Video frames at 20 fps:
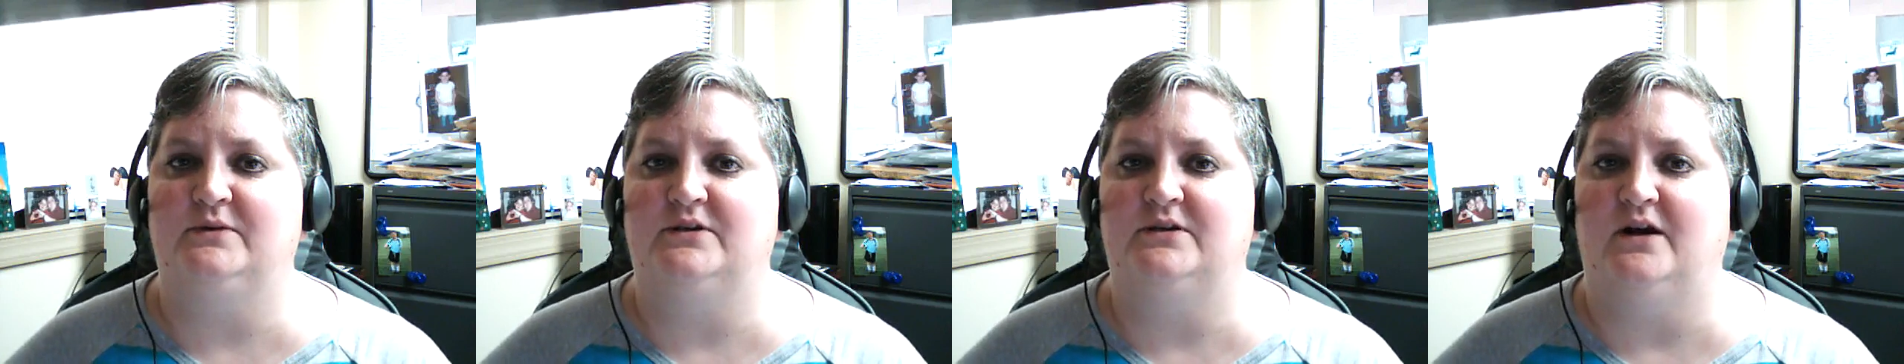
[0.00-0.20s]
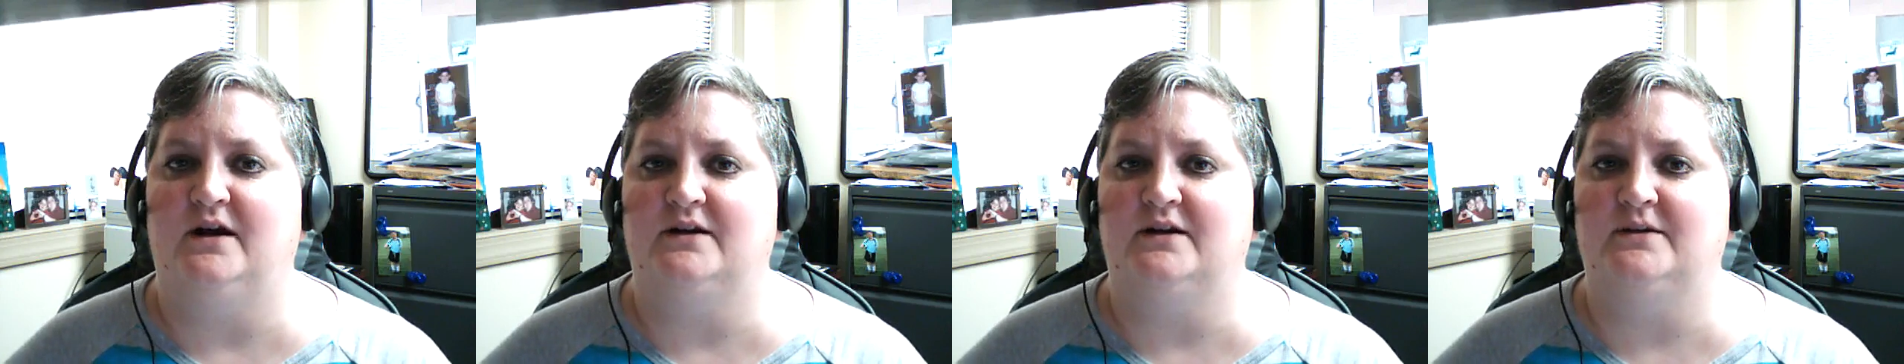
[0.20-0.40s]

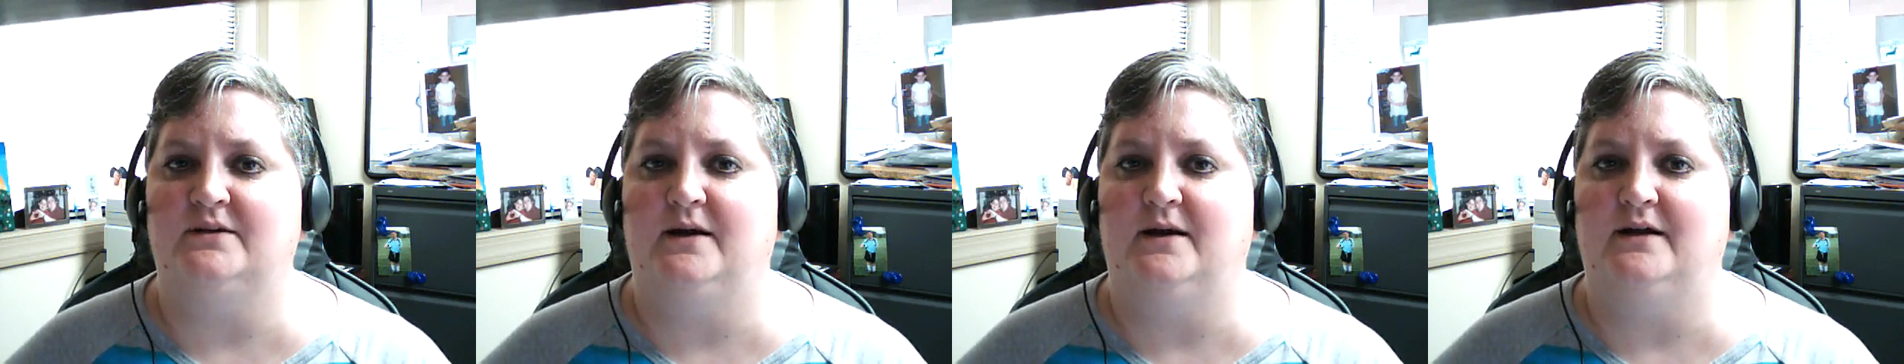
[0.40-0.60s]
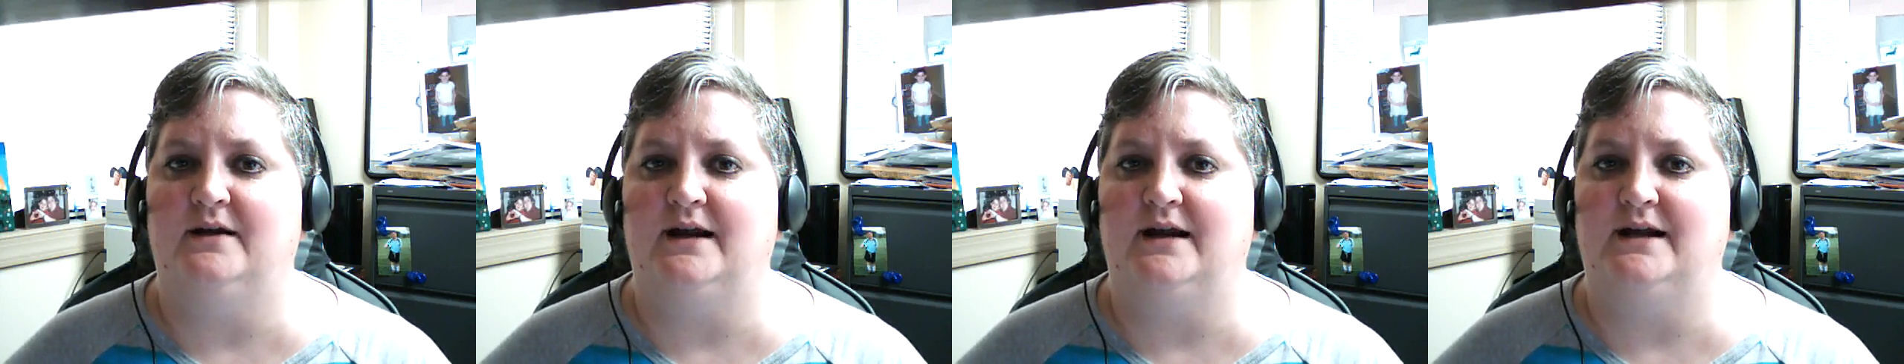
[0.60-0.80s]
talked
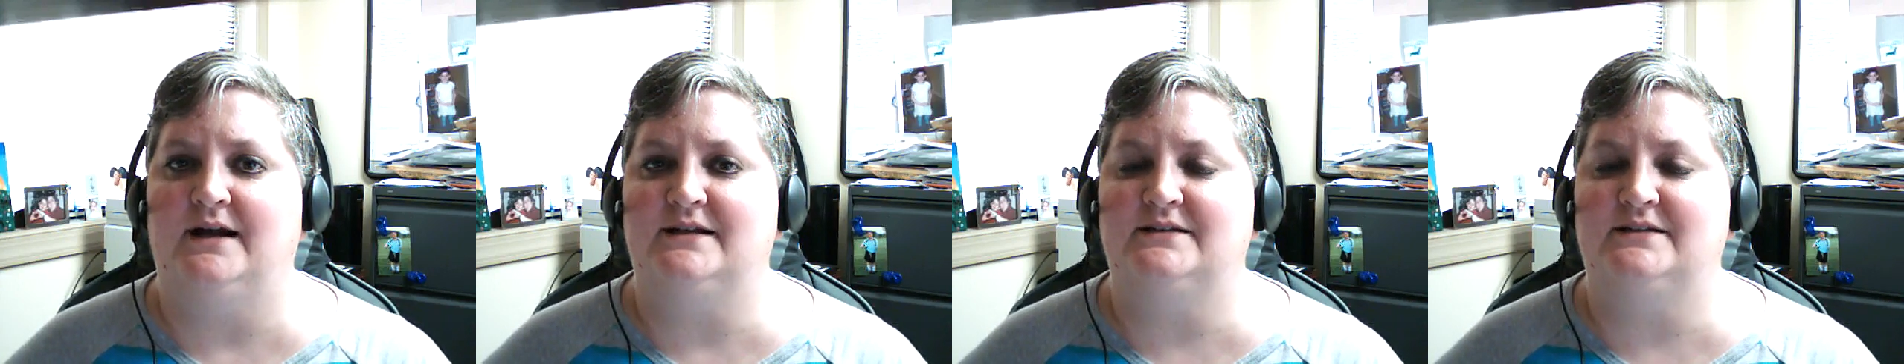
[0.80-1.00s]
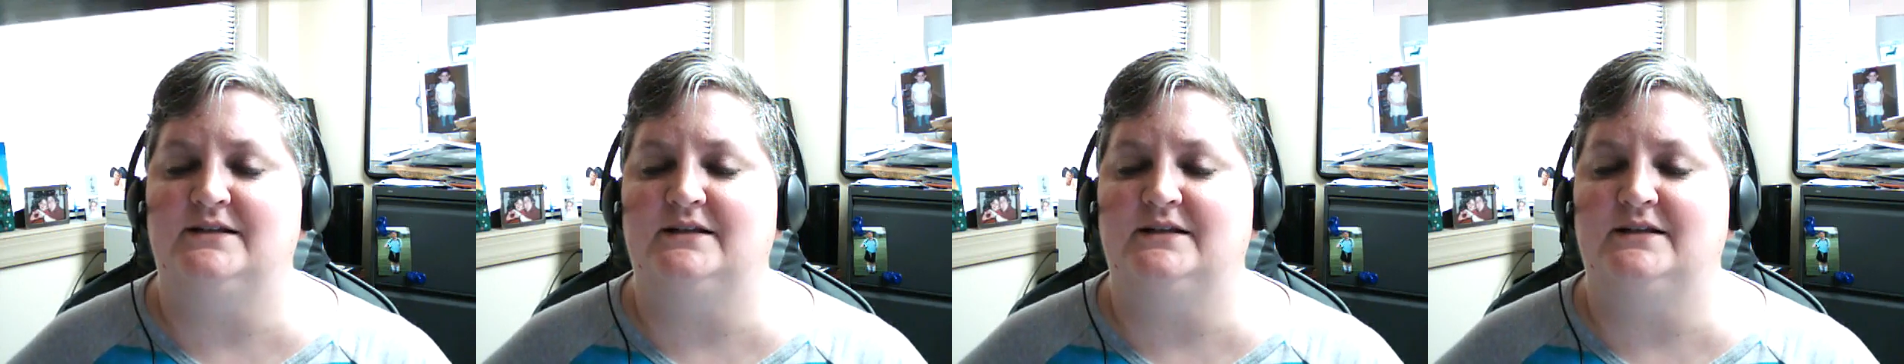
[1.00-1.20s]
about
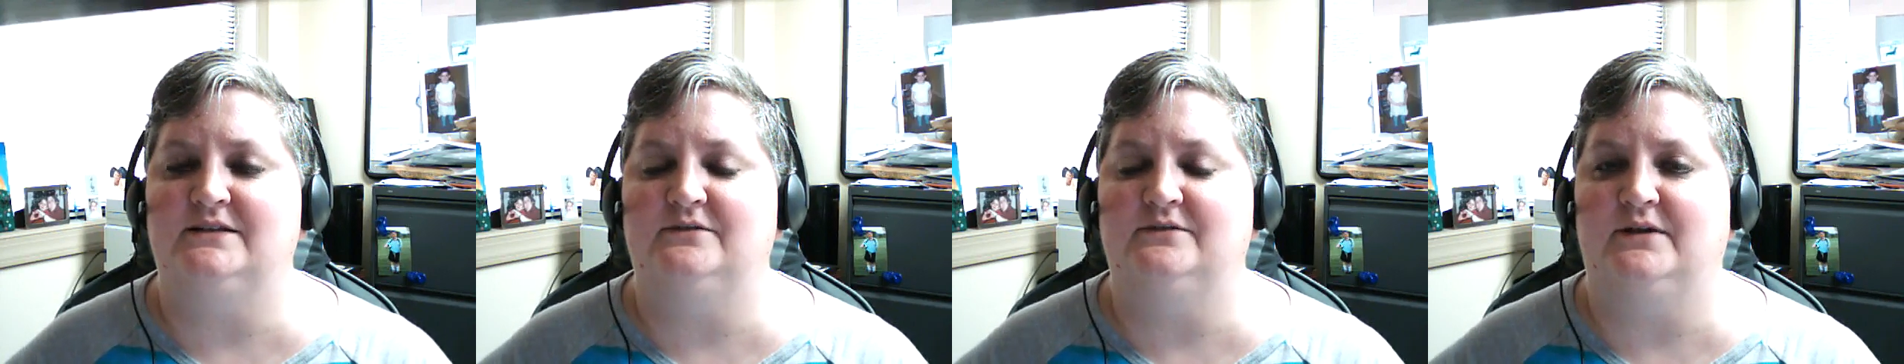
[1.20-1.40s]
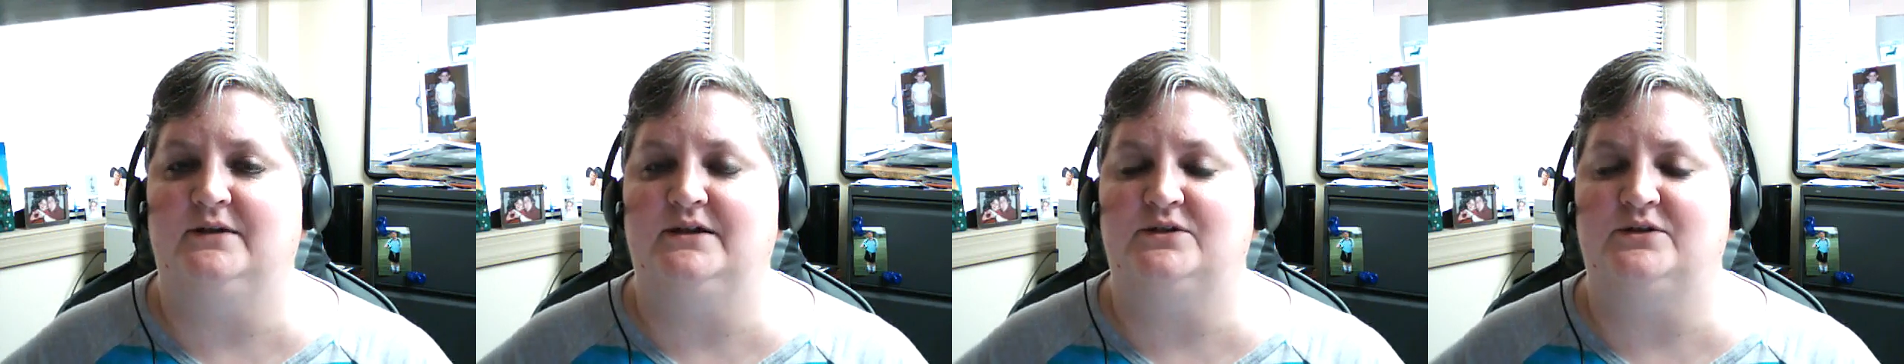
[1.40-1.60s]
assets
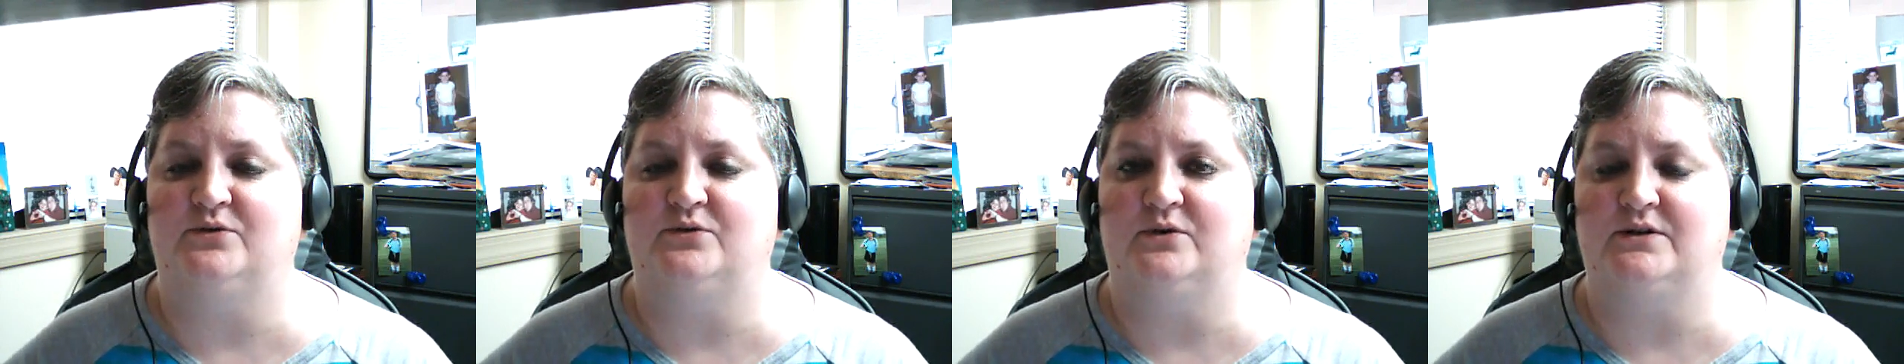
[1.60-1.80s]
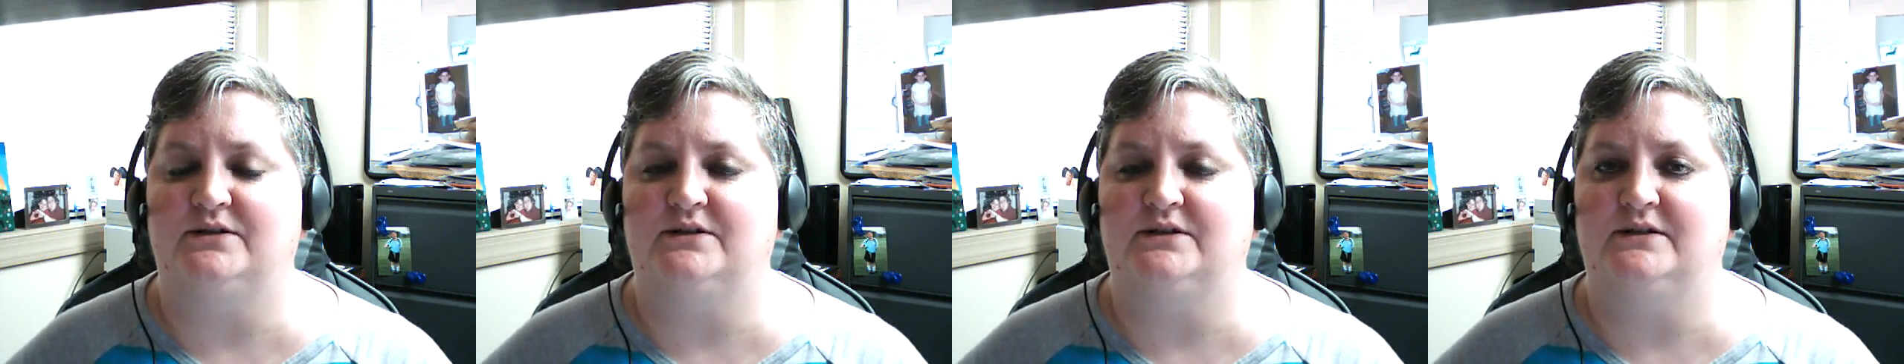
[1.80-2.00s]
and
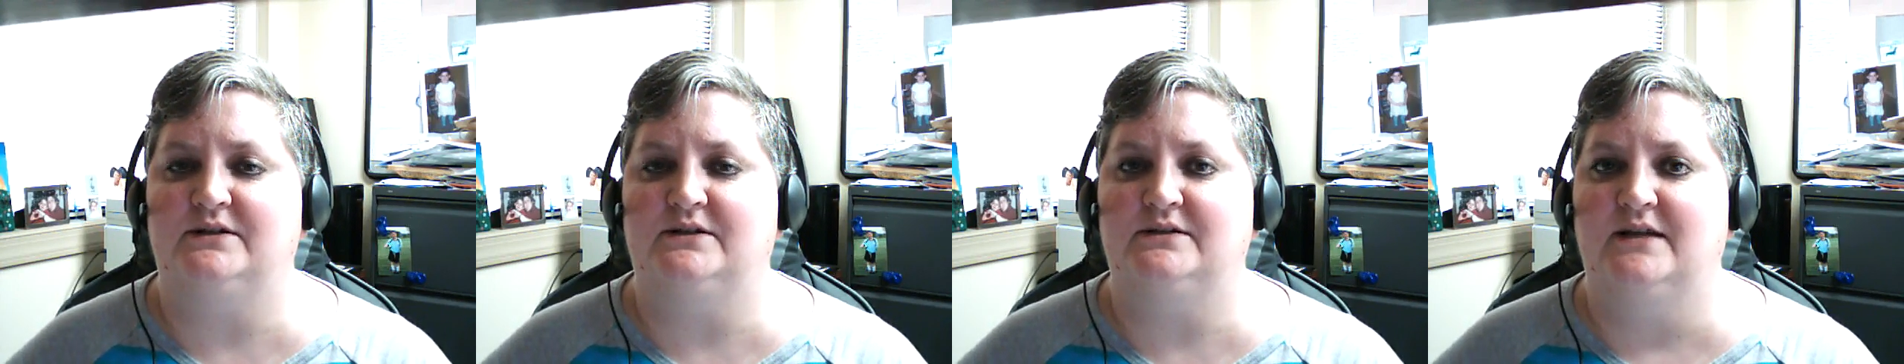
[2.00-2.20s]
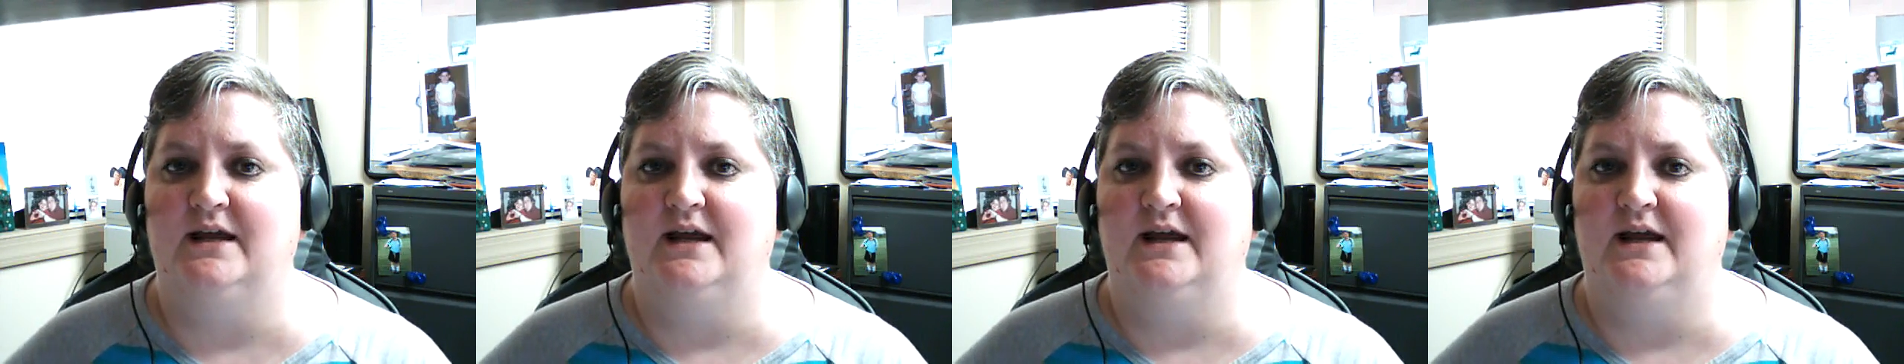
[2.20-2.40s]

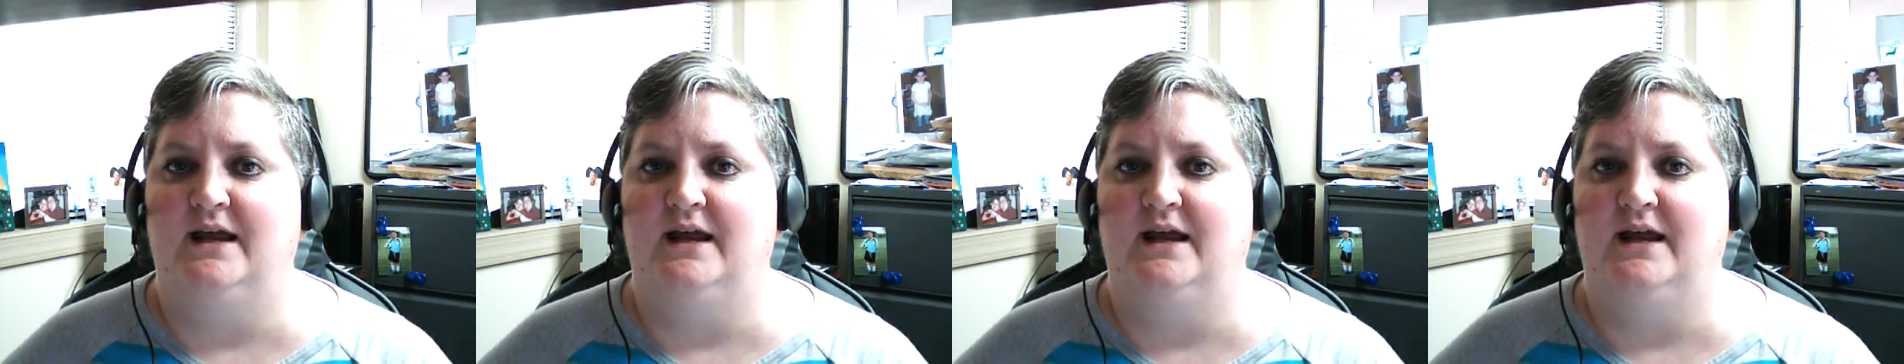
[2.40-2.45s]
resources